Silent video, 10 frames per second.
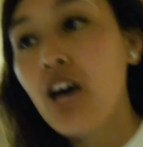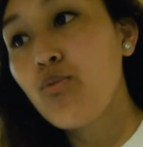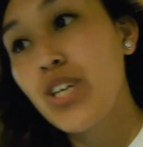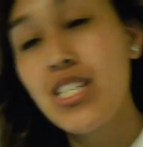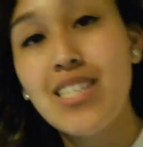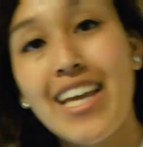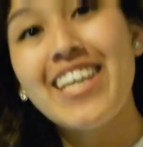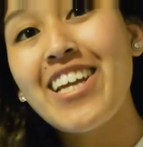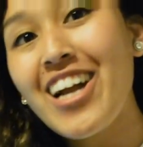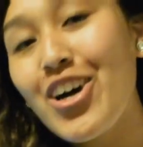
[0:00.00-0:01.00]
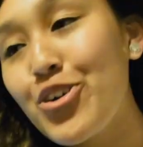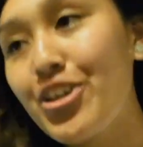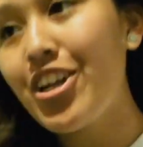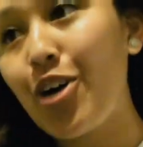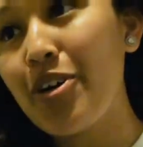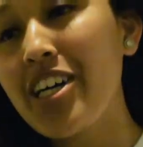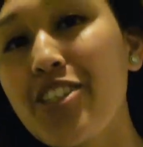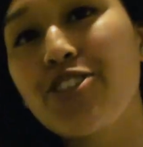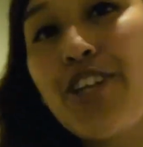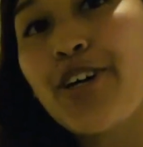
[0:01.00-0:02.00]
of what it's like here at Okinawa.
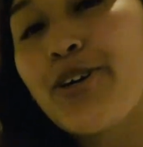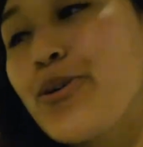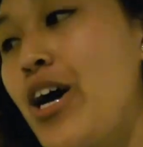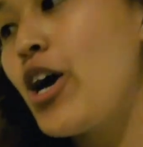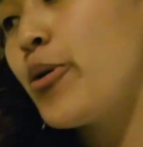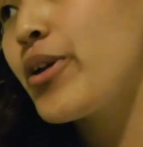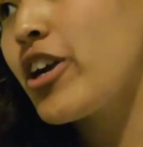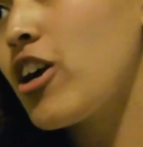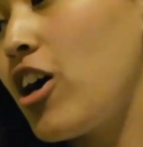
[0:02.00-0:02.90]
So we are